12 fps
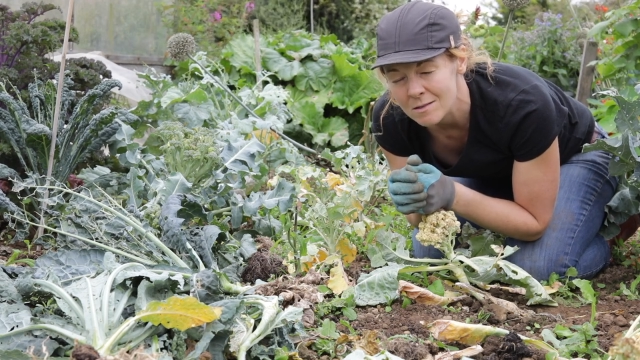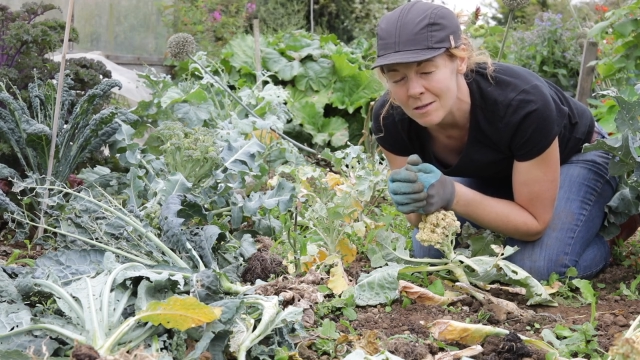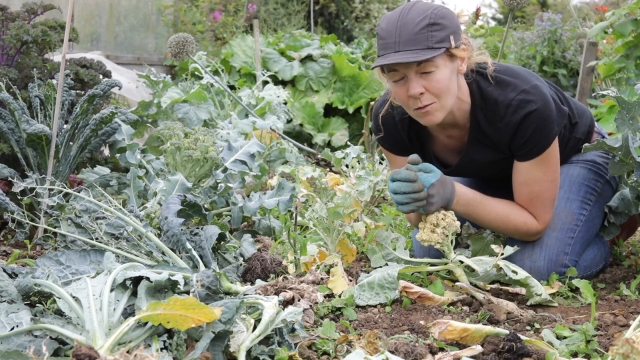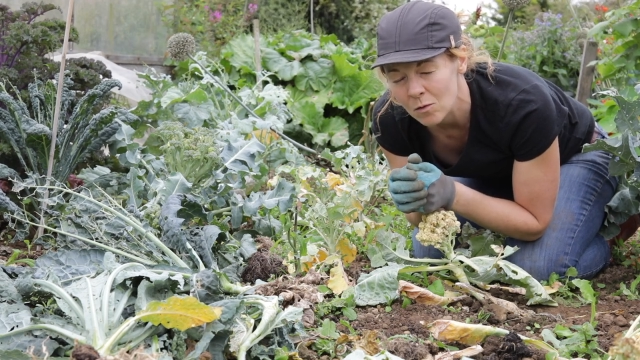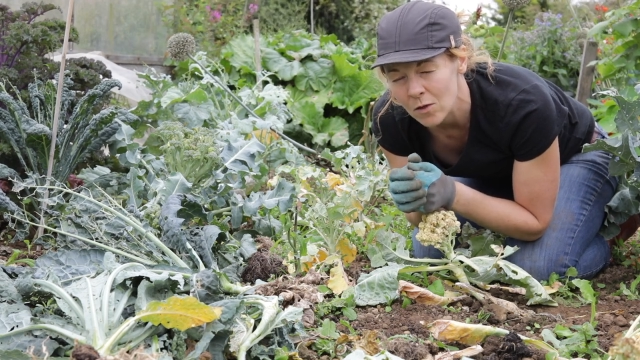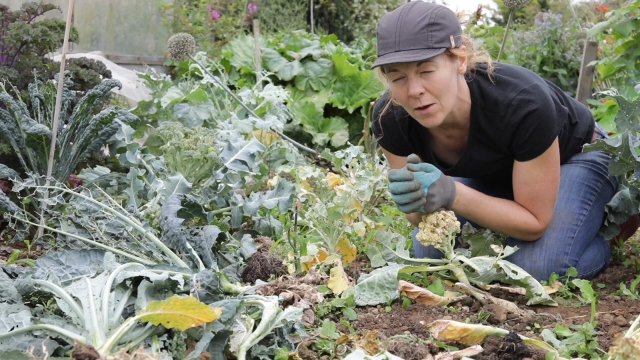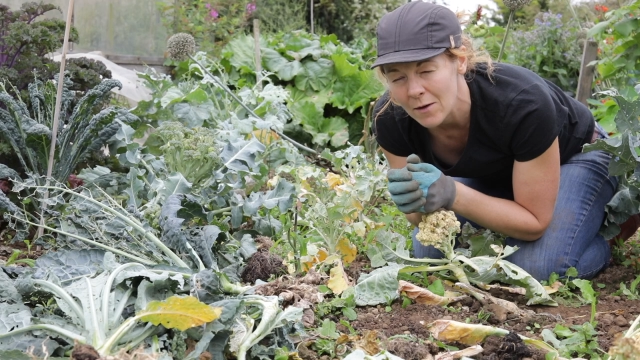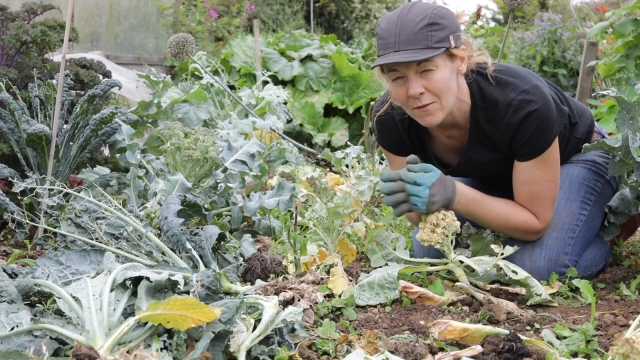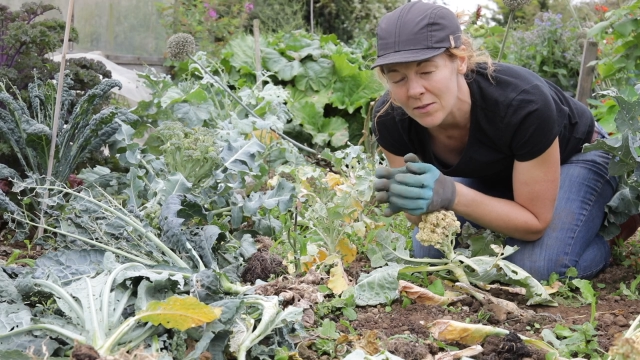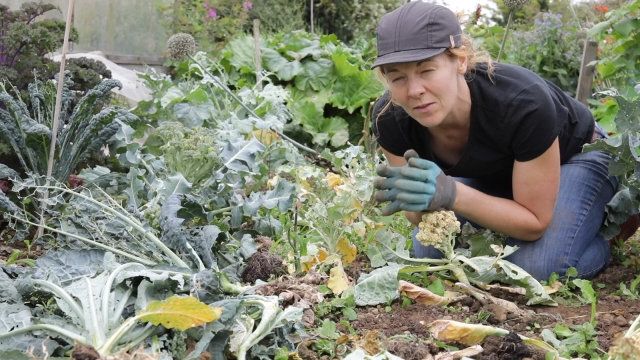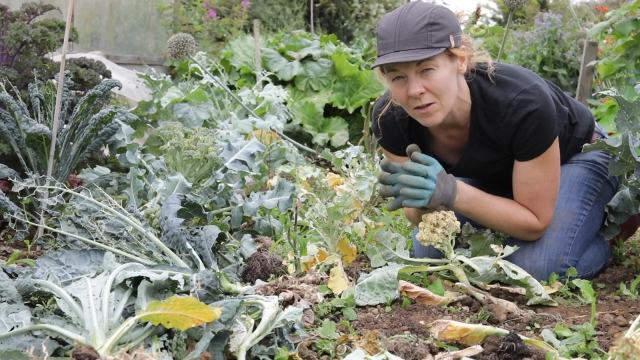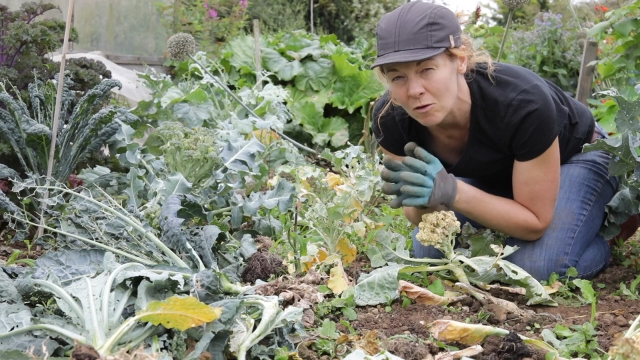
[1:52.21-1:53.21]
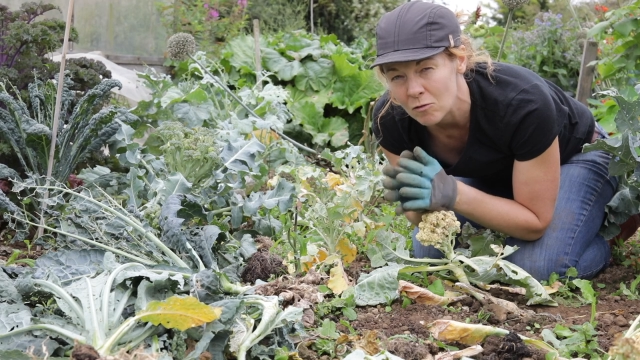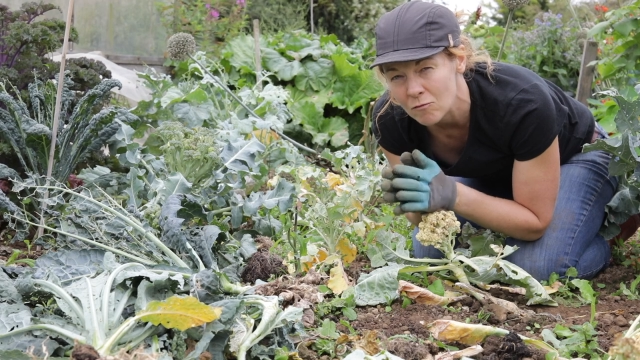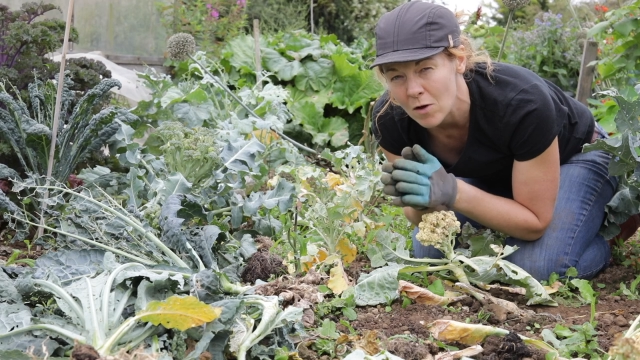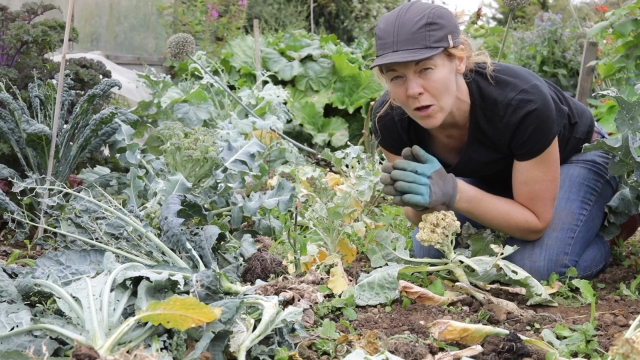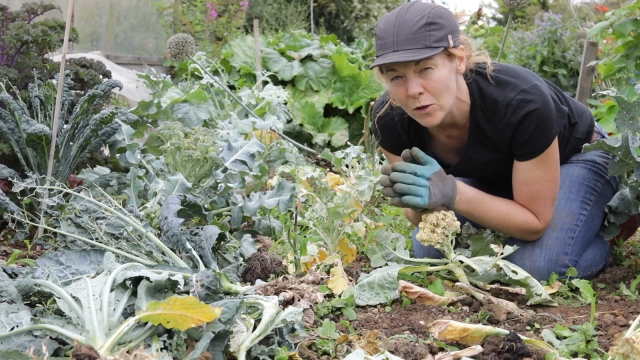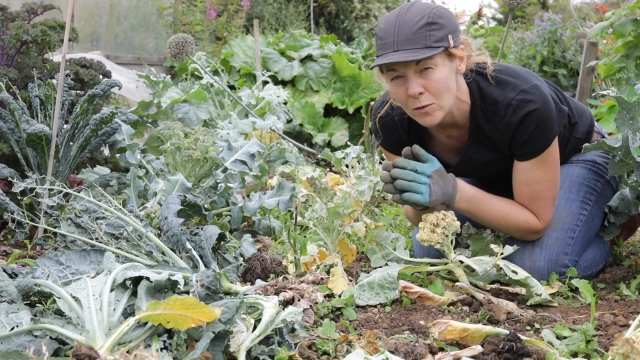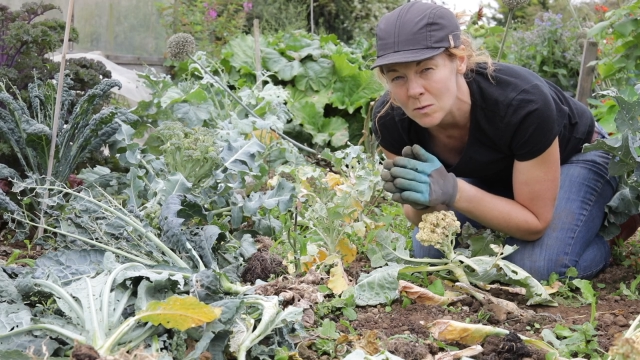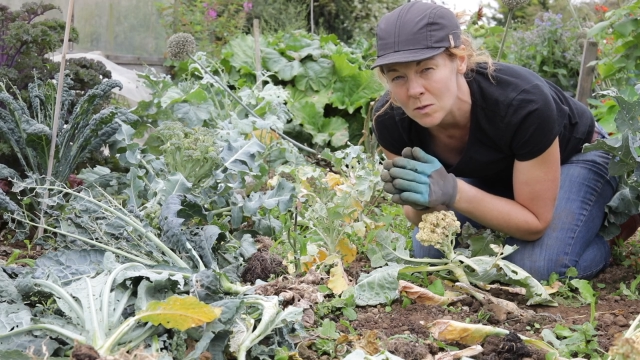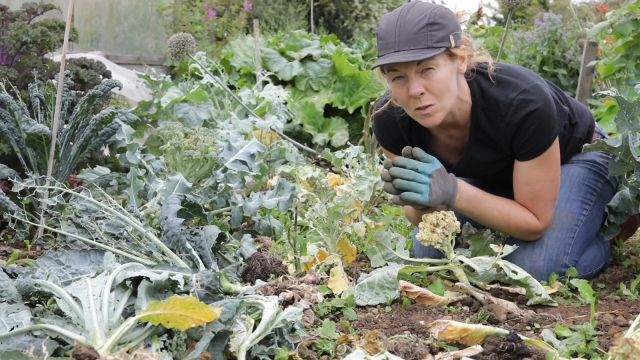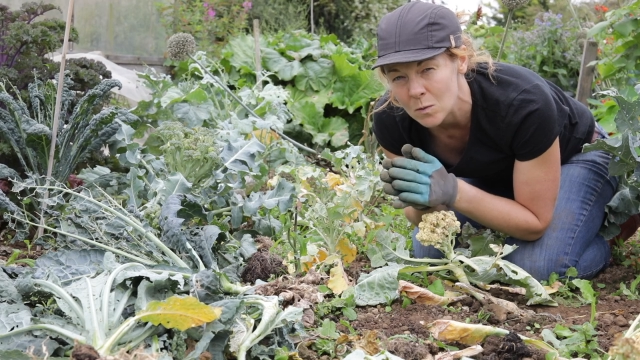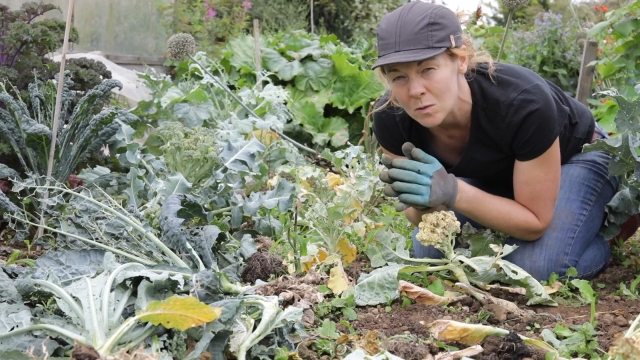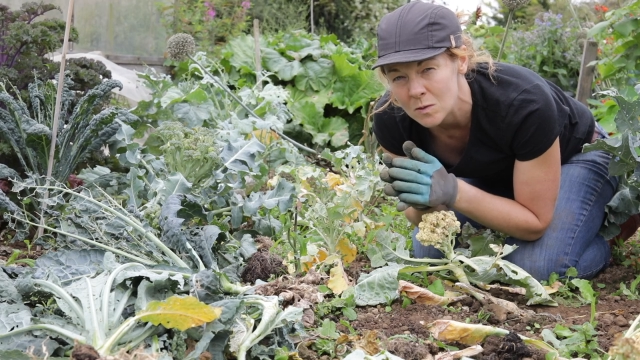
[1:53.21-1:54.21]
So although everything grows
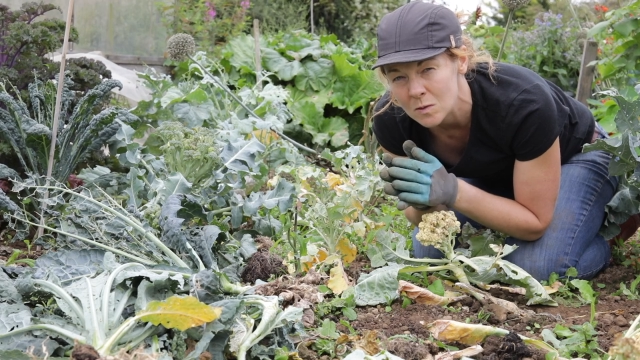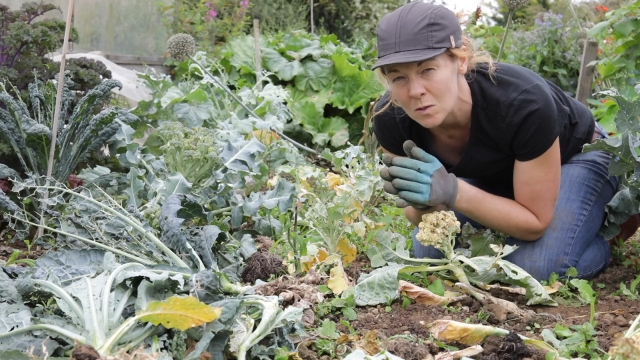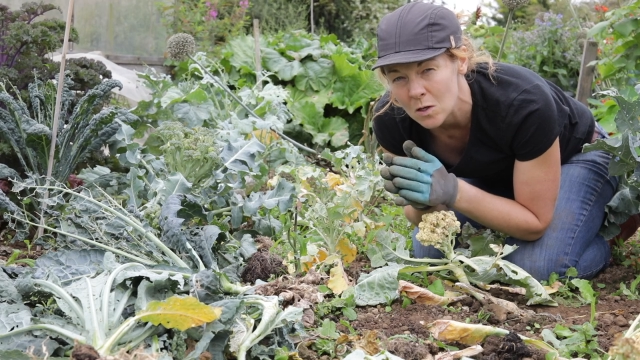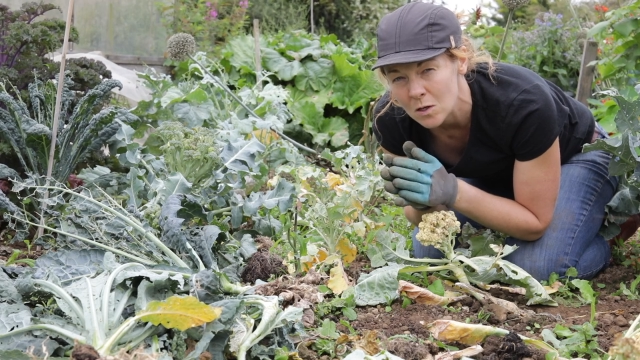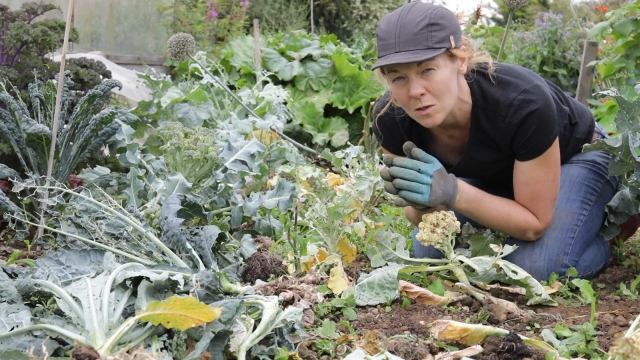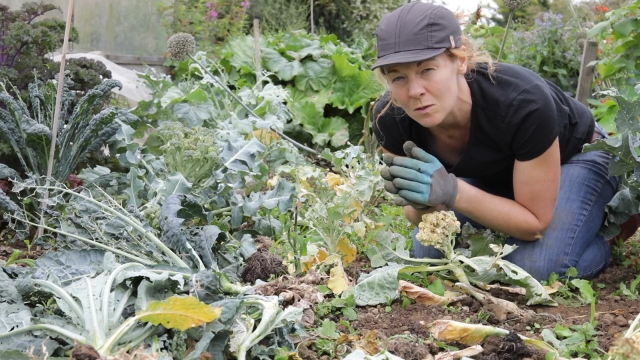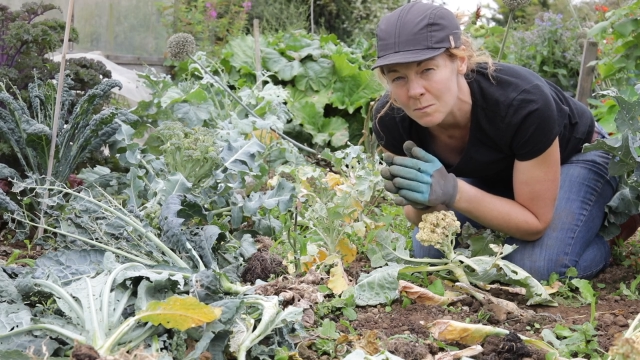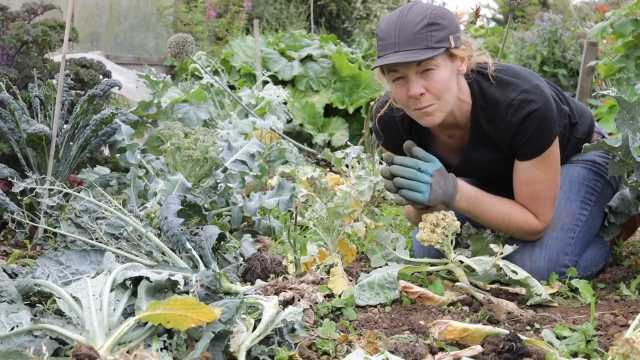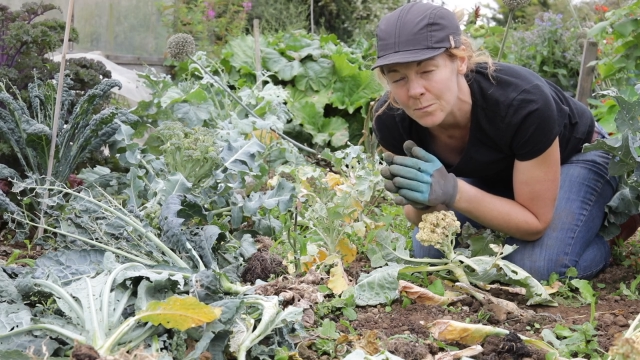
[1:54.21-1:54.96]
to a certain